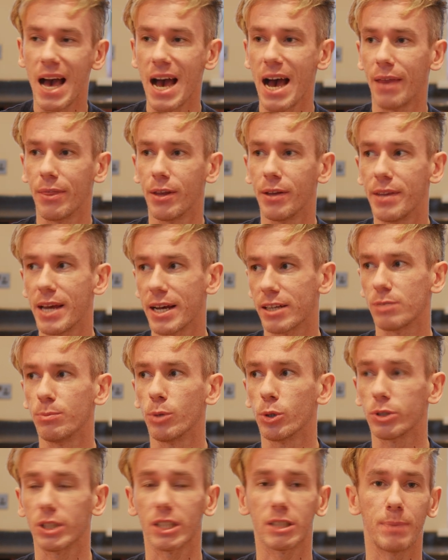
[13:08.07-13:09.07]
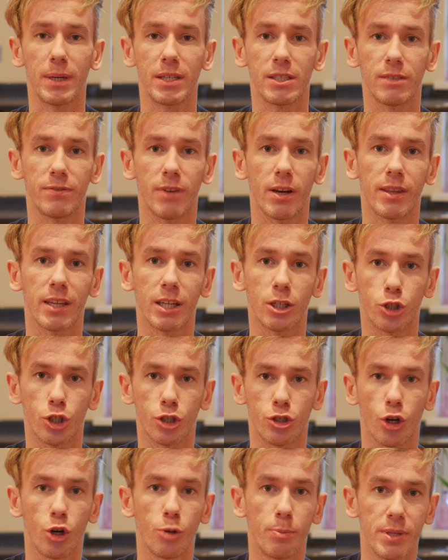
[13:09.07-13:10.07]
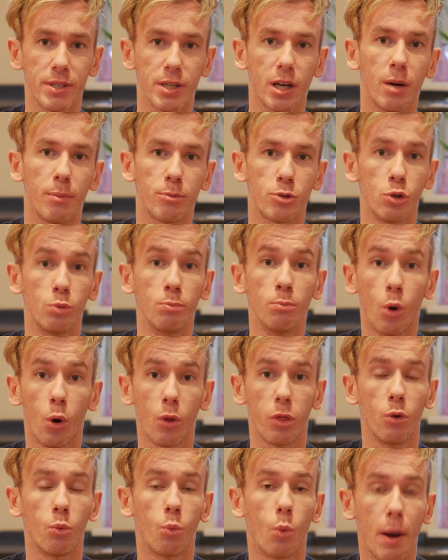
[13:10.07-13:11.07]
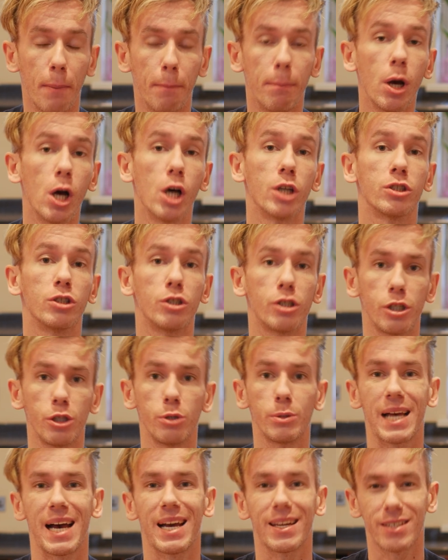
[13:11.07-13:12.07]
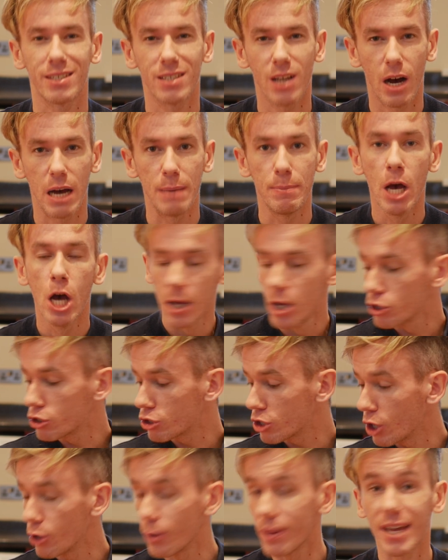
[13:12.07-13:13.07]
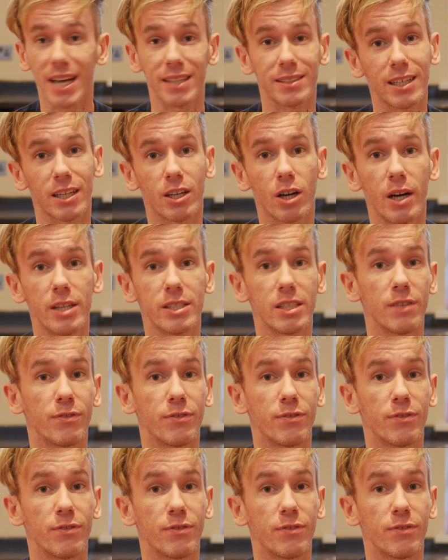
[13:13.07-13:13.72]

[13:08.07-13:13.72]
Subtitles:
And the next most expensive, I think, just opens it up to more than one person to use at a time. So that's it, guys.